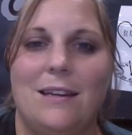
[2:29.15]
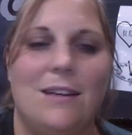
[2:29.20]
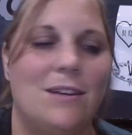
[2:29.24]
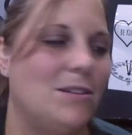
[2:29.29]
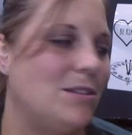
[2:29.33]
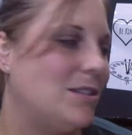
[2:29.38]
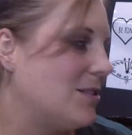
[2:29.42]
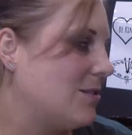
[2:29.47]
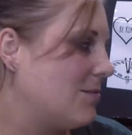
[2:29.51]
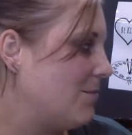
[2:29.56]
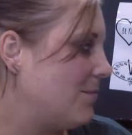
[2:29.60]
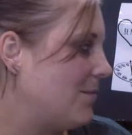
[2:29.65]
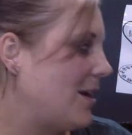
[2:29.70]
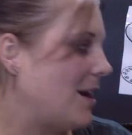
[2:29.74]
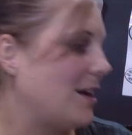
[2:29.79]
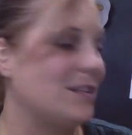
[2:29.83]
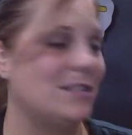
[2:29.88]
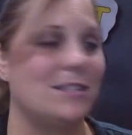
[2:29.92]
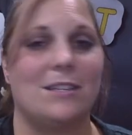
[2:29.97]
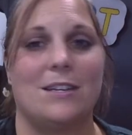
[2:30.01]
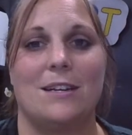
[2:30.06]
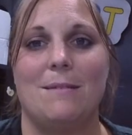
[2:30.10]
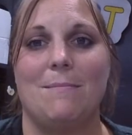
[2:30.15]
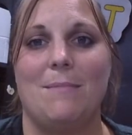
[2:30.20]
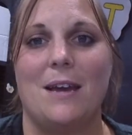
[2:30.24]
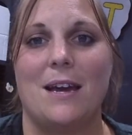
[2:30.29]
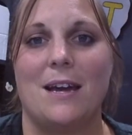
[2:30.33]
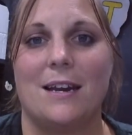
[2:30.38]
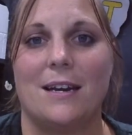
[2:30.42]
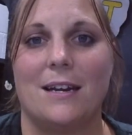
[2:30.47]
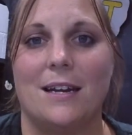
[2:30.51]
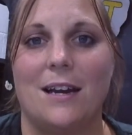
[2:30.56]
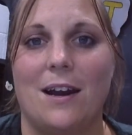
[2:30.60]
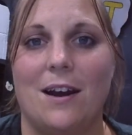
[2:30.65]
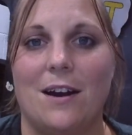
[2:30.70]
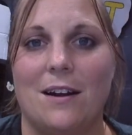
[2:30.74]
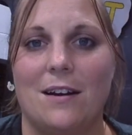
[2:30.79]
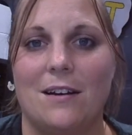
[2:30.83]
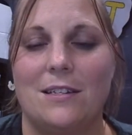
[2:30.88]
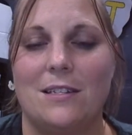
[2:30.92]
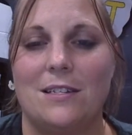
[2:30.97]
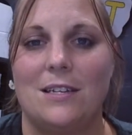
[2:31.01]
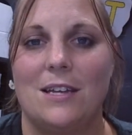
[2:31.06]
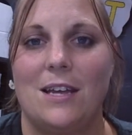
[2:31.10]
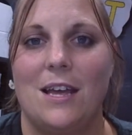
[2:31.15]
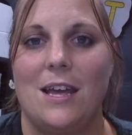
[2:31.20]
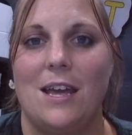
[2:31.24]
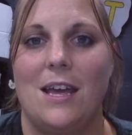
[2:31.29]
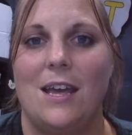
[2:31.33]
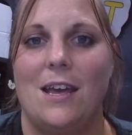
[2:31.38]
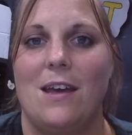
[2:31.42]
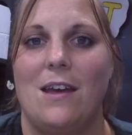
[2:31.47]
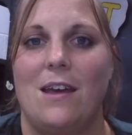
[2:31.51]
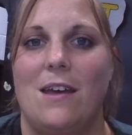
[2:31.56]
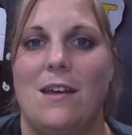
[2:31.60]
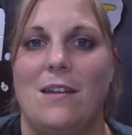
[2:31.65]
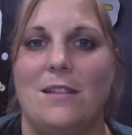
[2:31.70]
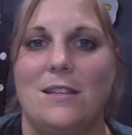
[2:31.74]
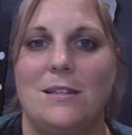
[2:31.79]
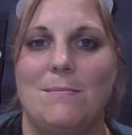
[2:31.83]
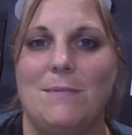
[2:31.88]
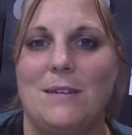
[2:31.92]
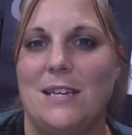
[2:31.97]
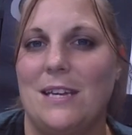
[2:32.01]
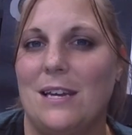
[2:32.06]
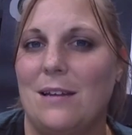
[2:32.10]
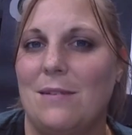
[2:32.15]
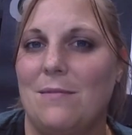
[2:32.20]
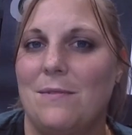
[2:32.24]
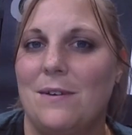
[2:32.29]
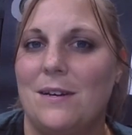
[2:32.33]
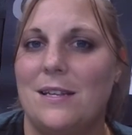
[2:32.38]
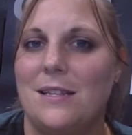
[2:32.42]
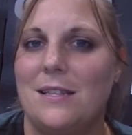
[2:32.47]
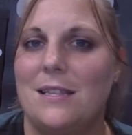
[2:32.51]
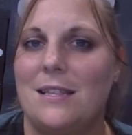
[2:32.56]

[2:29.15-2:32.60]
It's art's going to be on a cart to begin with,